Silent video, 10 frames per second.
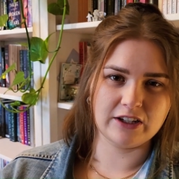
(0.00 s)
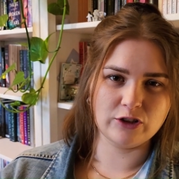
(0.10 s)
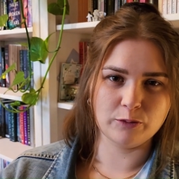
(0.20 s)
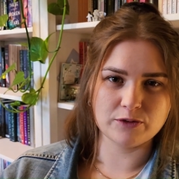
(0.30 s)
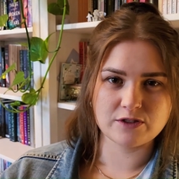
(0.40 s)
a
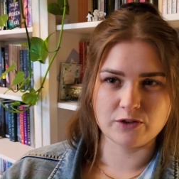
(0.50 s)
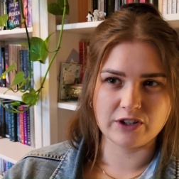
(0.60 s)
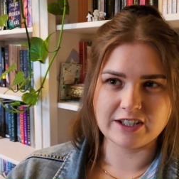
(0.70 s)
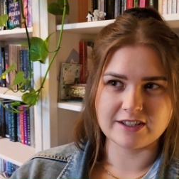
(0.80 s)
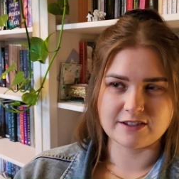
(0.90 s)
normal
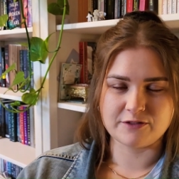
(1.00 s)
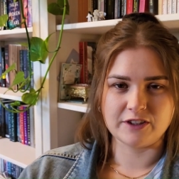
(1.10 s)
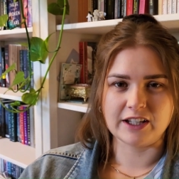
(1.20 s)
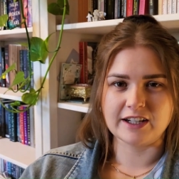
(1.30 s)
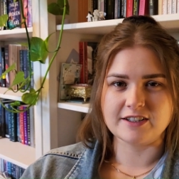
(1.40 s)
story. It doesn't feel
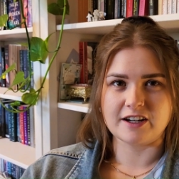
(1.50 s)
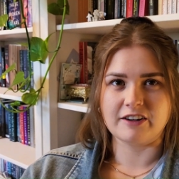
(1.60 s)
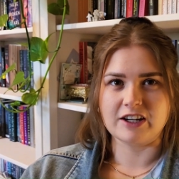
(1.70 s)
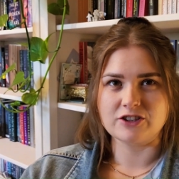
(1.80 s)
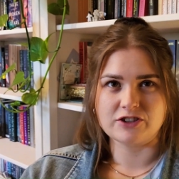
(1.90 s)
like a diary
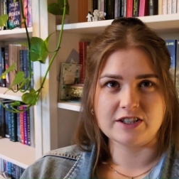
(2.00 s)
entry.